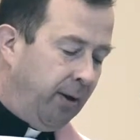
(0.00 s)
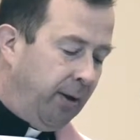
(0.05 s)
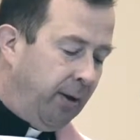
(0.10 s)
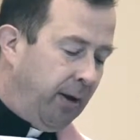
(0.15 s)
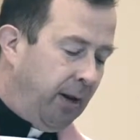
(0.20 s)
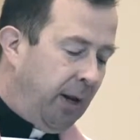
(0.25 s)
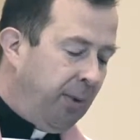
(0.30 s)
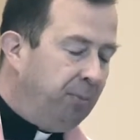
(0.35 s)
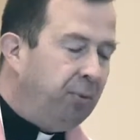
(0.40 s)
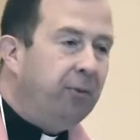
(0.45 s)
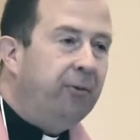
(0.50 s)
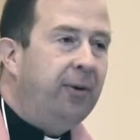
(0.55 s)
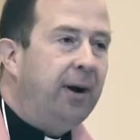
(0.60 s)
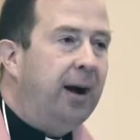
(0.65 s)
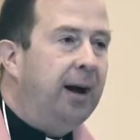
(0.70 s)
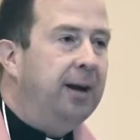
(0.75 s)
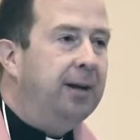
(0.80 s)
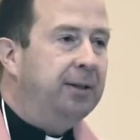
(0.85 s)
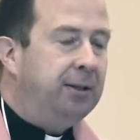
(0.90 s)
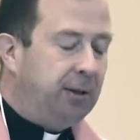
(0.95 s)
and
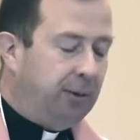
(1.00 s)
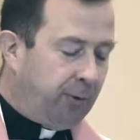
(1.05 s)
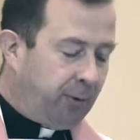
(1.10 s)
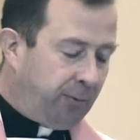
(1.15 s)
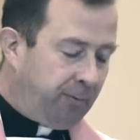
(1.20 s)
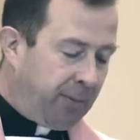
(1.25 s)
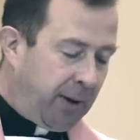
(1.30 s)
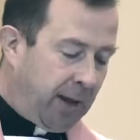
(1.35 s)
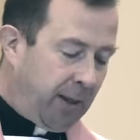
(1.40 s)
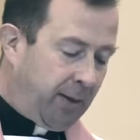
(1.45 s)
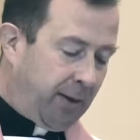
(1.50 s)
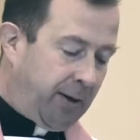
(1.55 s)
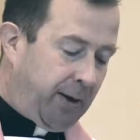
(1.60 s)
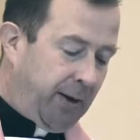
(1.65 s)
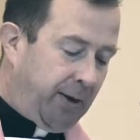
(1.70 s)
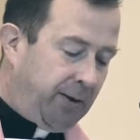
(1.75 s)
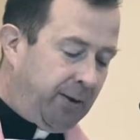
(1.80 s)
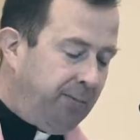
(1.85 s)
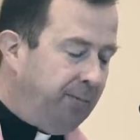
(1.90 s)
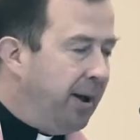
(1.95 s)
improvised a little
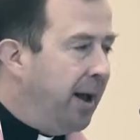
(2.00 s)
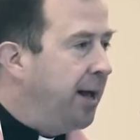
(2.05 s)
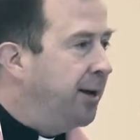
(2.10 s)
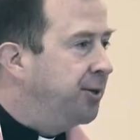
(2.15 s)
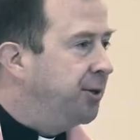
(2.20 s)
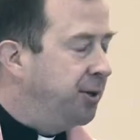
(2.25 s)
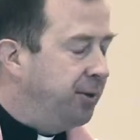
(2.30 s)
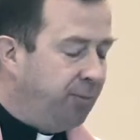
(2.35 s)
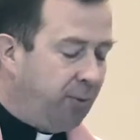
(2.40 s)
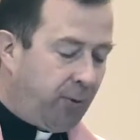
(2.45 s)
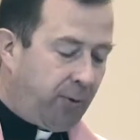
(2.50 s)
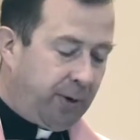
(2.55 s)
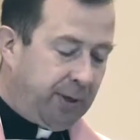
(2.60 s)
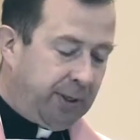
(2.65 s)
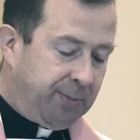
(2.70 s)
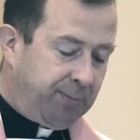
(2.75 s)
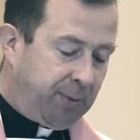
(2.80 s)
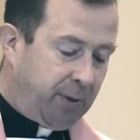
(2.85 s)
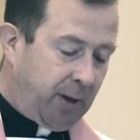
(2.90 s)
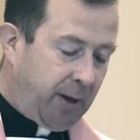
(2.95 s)
melody to match the boy's
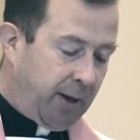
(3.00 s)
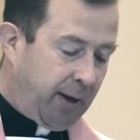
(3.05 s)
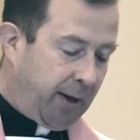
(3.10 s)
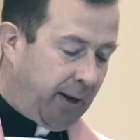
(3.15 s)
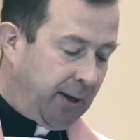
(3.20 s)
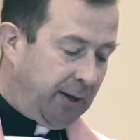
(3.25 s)
playing.